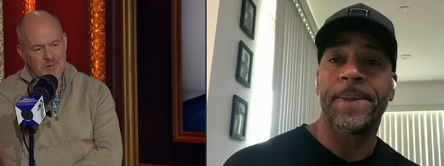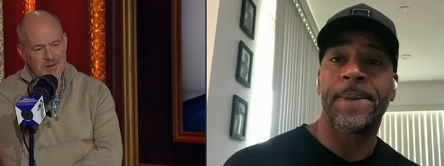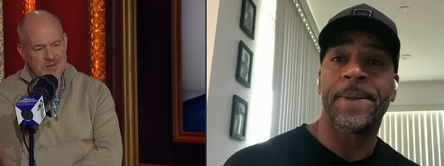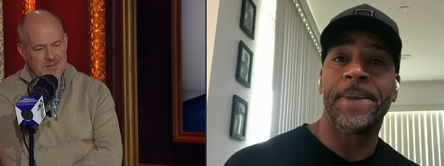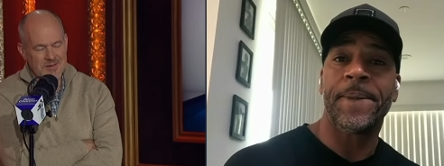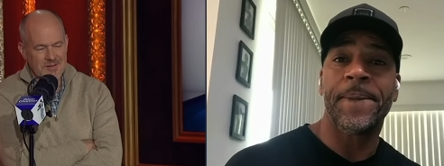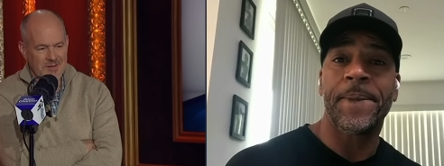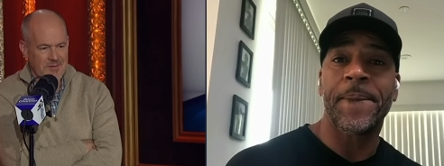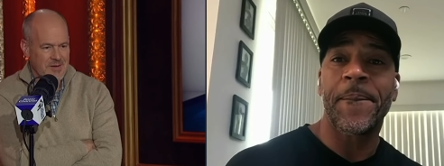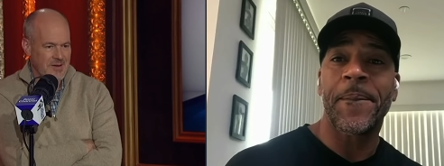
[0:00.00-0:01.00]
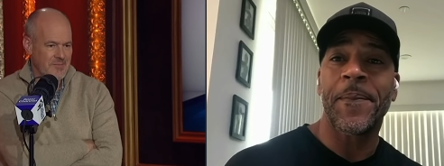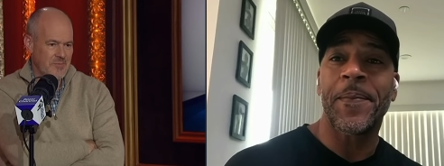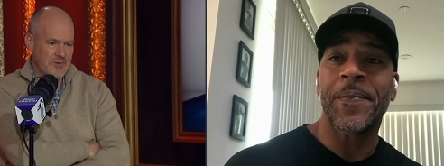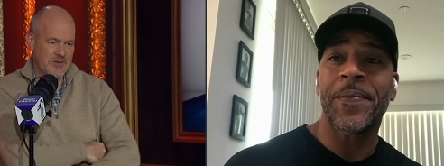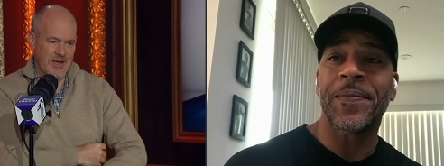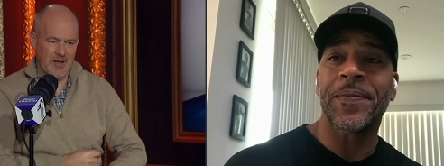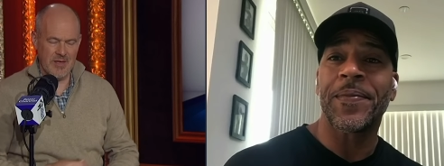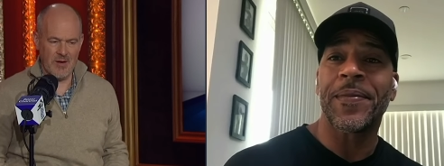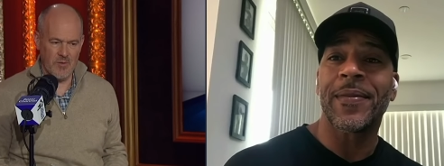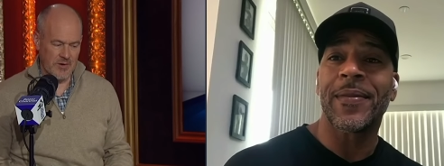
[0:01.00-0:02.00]
Speaker 1: question. Okay, we'll see how
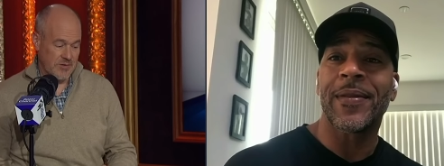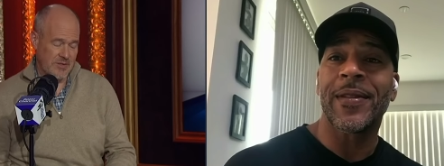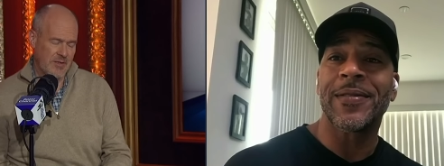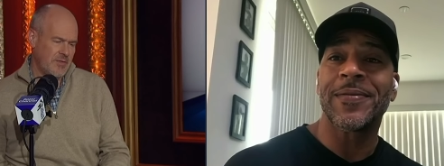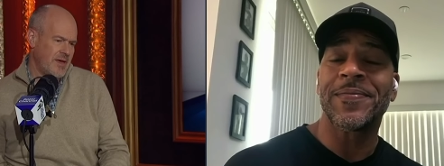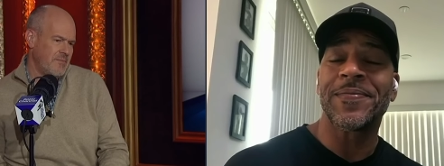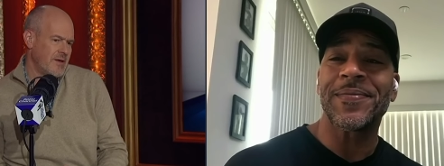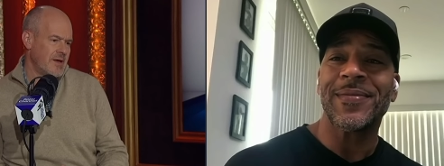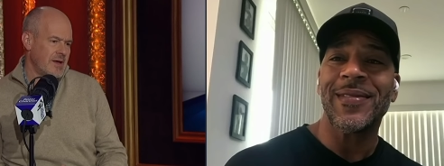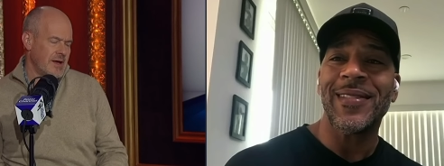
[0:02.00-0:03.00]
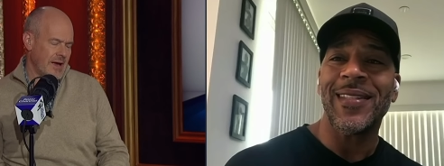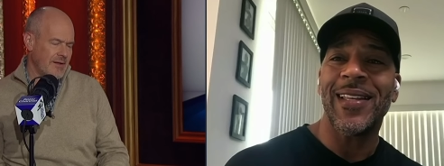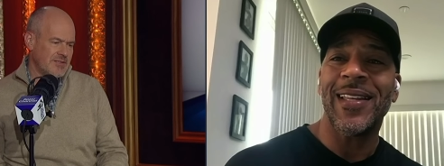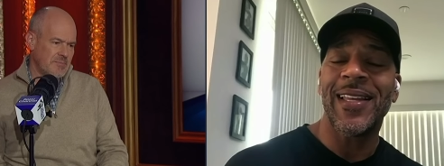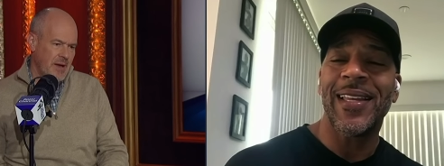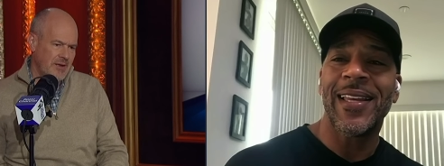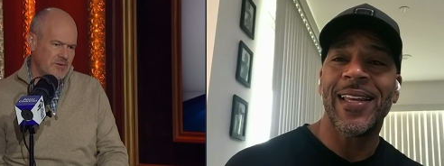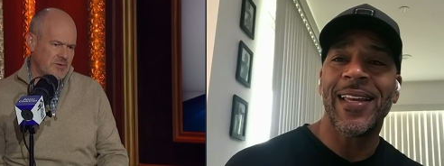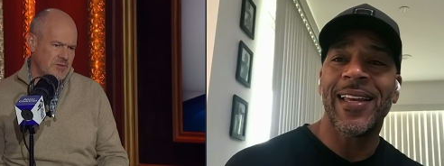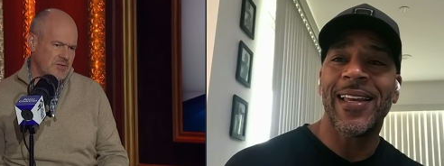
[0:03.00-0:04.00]
that works. Them against the
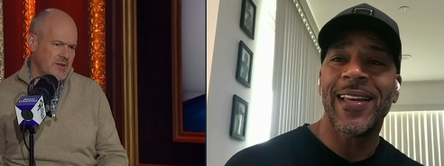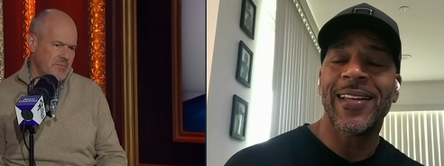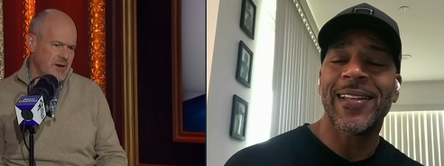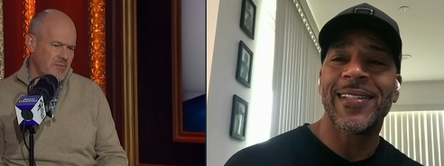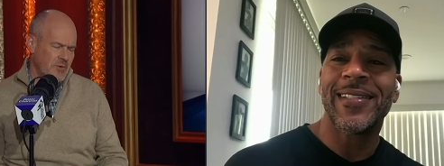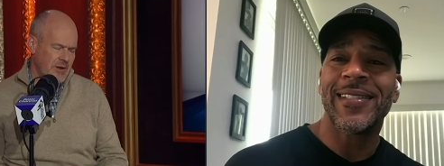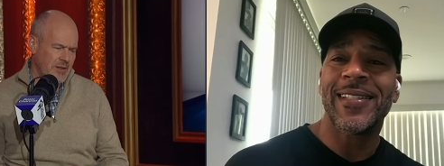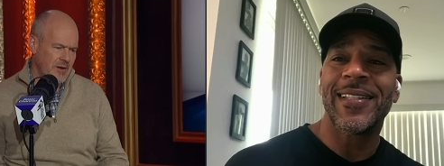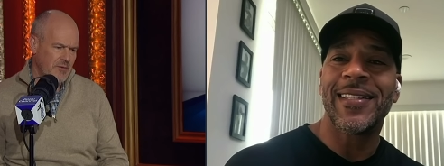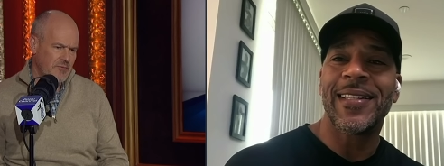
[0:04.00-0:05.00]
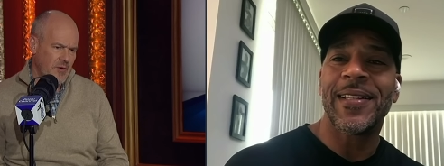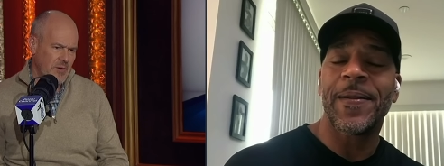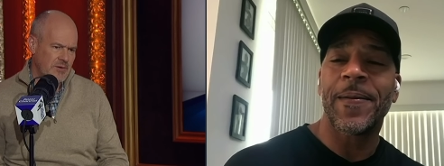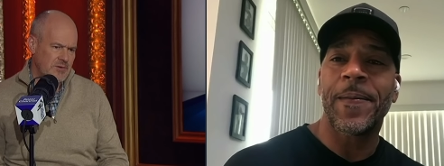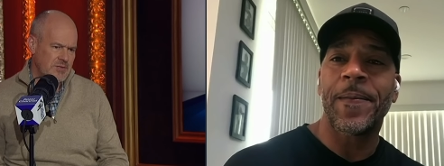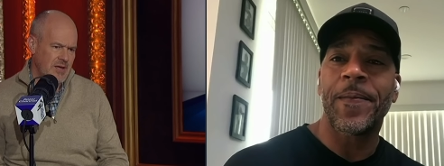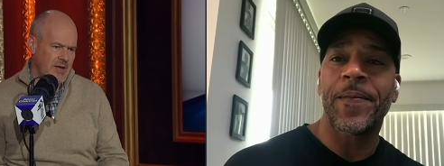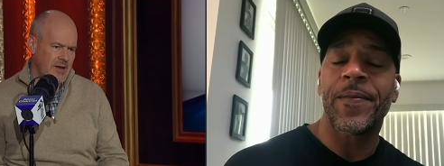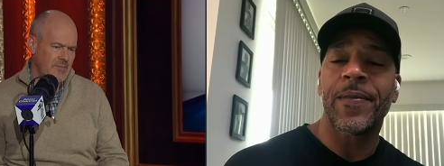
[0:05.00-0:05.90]
Pacers is something I'm really looking forward to seeing.